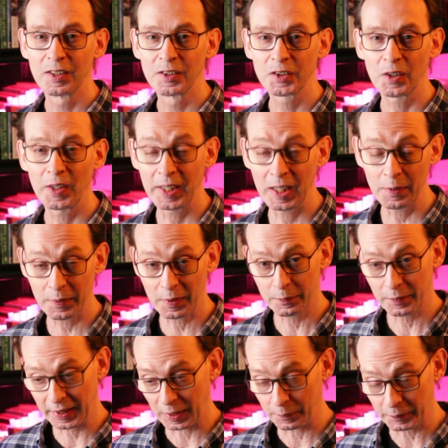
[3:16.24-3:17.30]

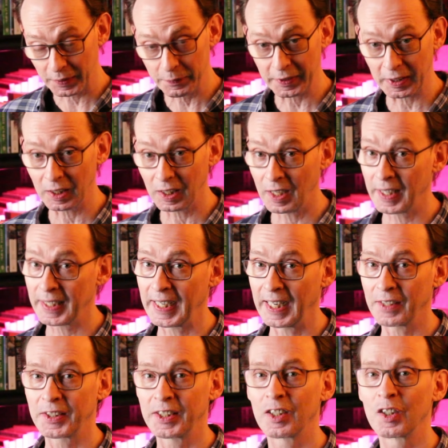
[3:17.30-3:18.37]
I'm leaving a lot
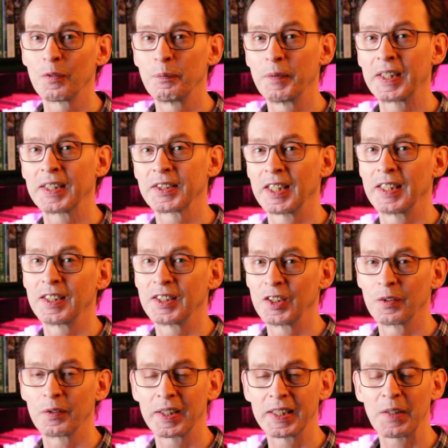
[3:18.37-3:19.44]
out here because I
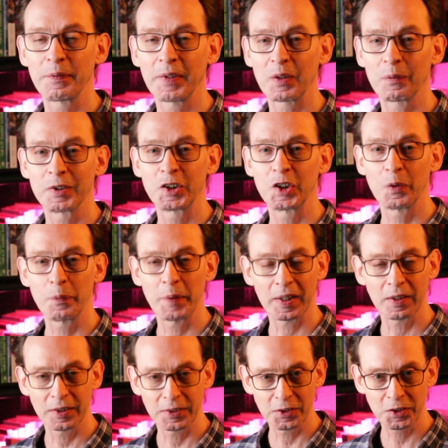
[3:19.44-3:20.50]
definitely want you to be able to
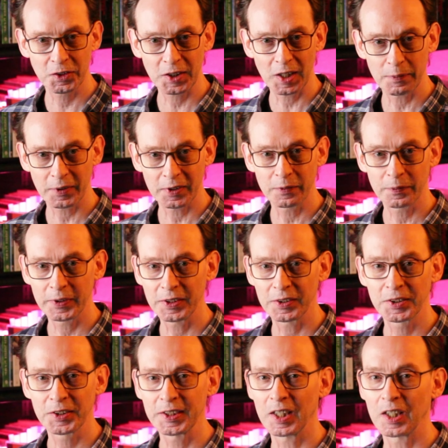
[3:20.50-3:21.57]
discover for
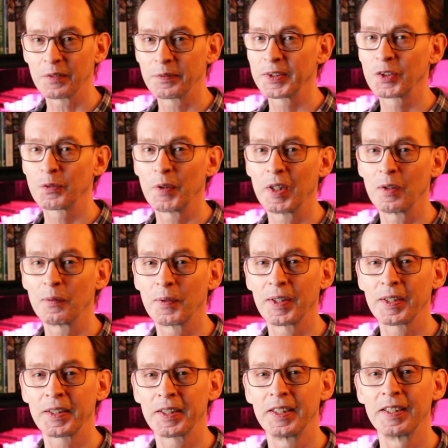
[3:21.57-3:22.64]
yourself. It's well
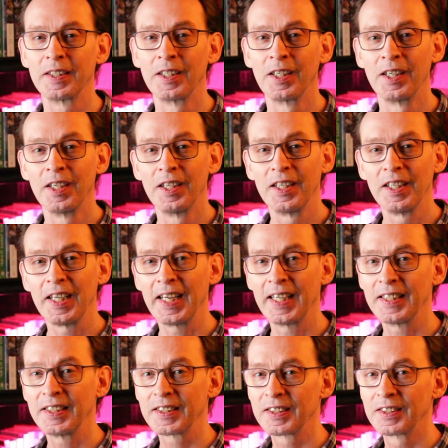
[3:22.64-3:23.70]
worth it.
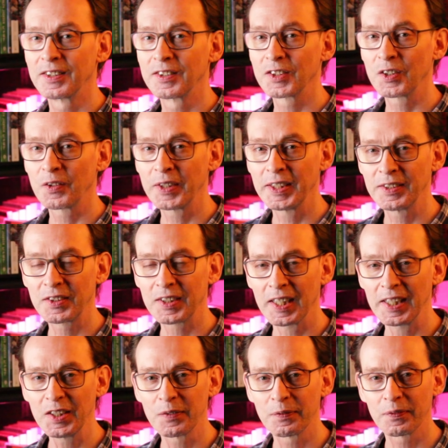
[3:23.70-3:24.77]
And so he's
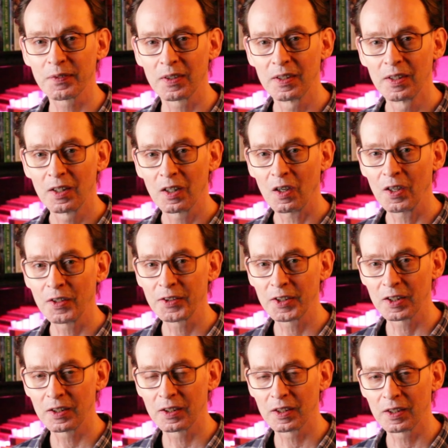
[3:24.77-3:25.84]
kind of on
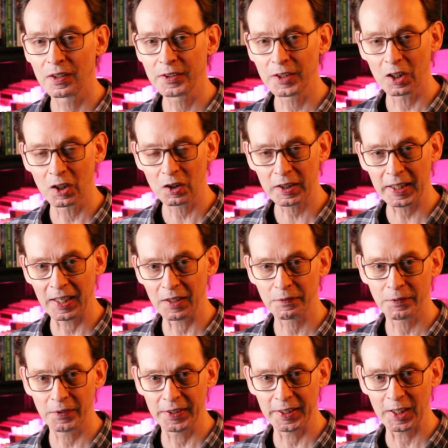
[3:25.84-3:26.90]
the lookout
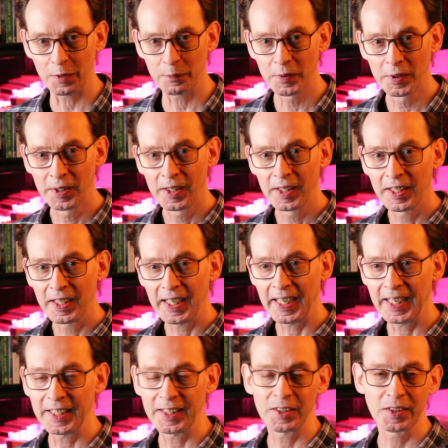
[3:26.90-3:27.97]
for them,
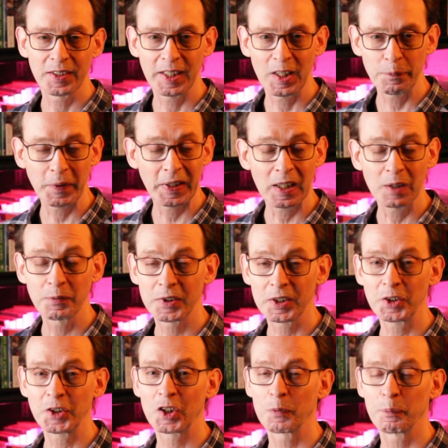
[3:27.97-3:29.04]
and it becomes
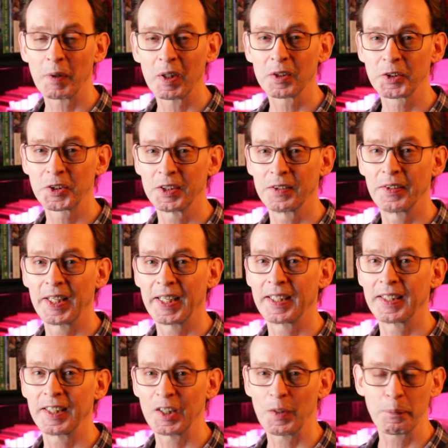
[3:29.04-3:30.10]
such a compulsion that
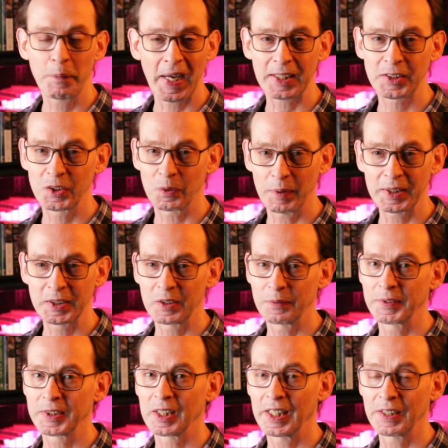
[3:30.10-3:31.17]
it impacts the rest of
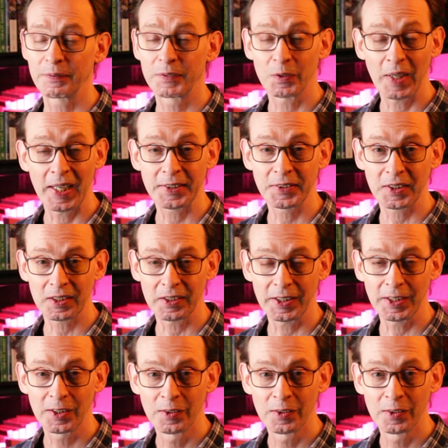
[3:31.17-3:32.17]
his life drastically.